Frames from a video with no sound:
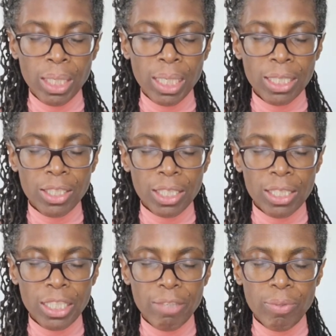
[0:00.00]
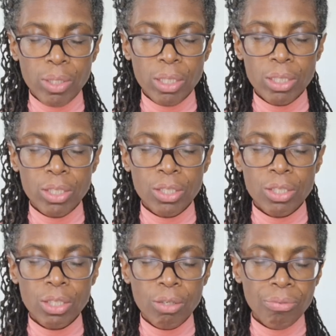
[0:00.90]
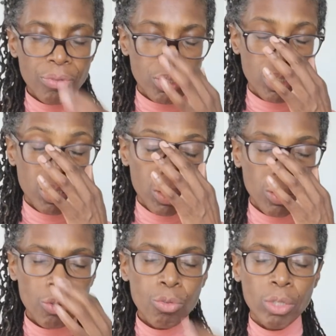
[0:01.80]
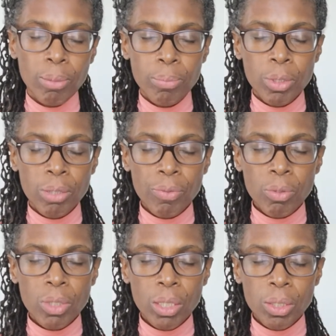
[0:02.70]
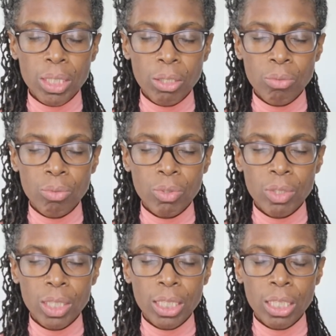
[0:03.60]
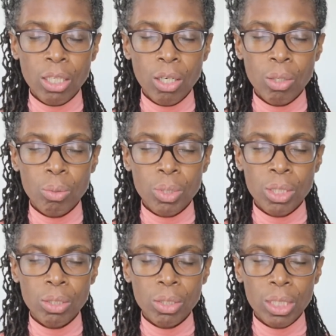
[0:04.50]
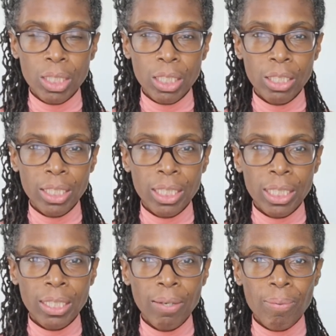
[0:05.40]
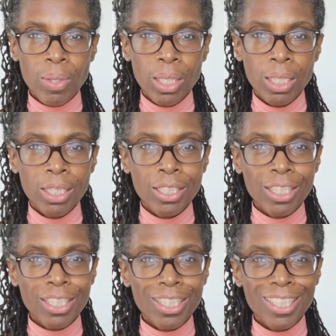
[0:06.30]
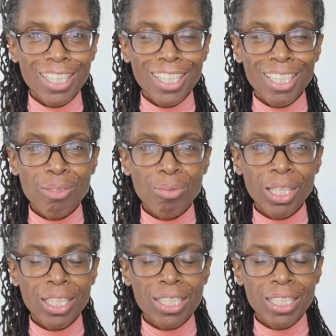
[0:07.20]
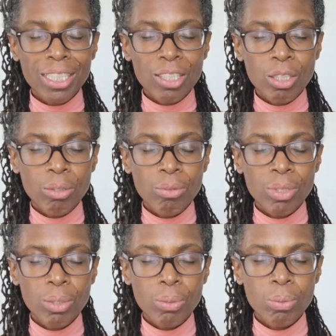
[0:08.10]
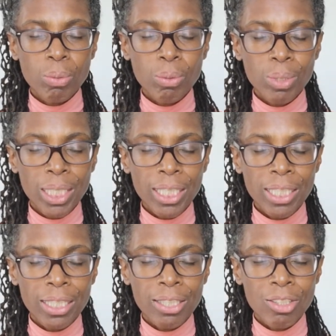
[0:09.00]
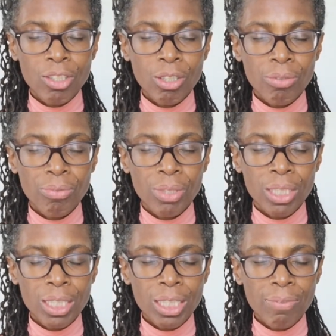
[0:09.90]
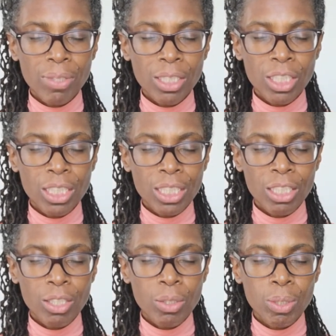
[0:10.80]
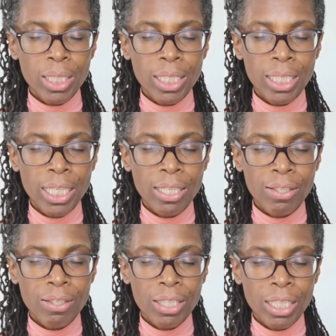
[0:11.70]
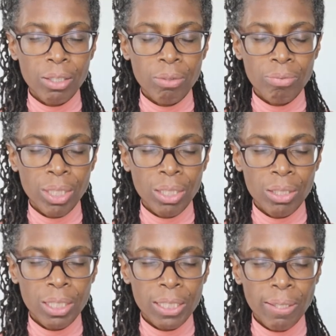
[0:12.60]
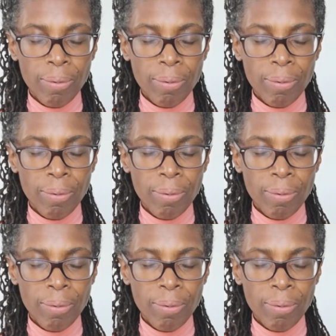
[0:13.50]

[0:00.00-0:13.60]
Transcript: And just see if you can soften the grip. So if you notice that you're really holding on tightly, just invite a sense of ease, softness. Just see if you can just slowly lengthen out the fingers.